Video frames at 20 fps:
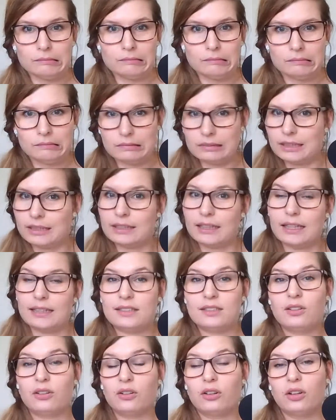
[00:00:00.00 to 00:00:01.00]
Like, that's
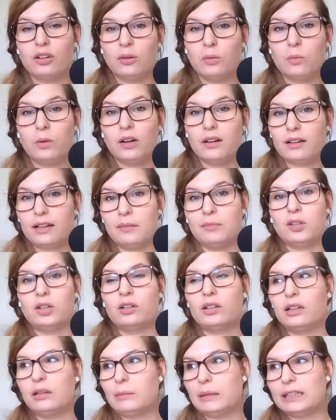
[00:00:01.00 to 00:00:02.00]
not going to work. I'm not
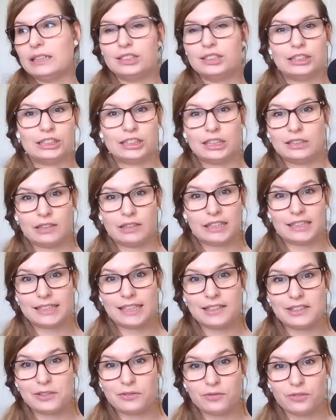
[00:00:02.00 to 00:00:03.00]
going to manage to generate
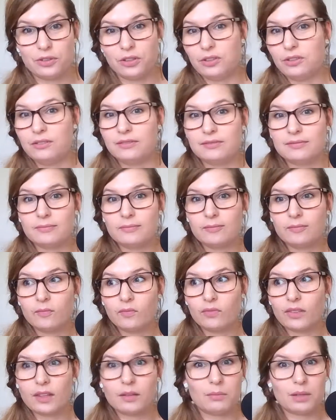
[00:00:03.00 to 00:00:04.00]
sales for you
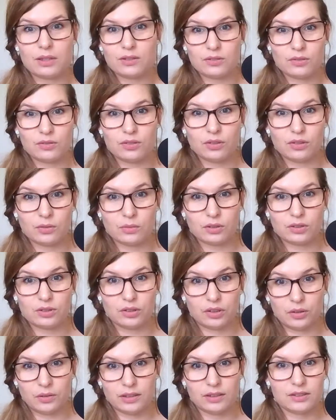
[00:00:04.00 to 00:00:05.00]
because you don't know what you're
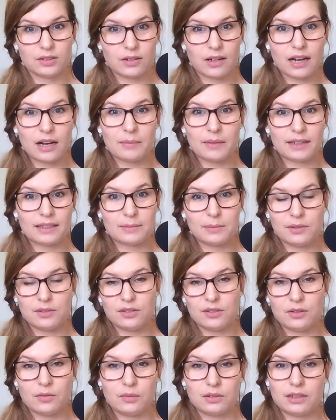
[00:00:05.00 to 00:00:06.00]
doing. So how am I supposed to
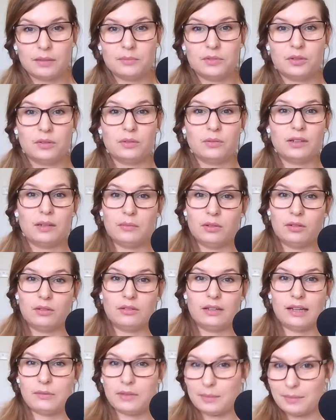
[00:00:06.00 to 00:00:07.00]
know what I'm doing when
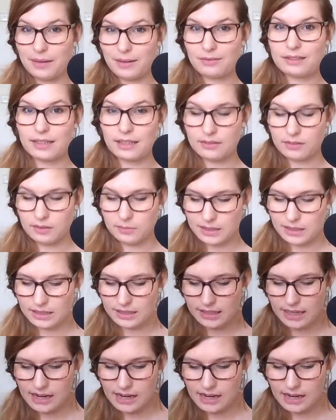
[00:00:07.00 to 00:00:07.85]
I'm outside of the business?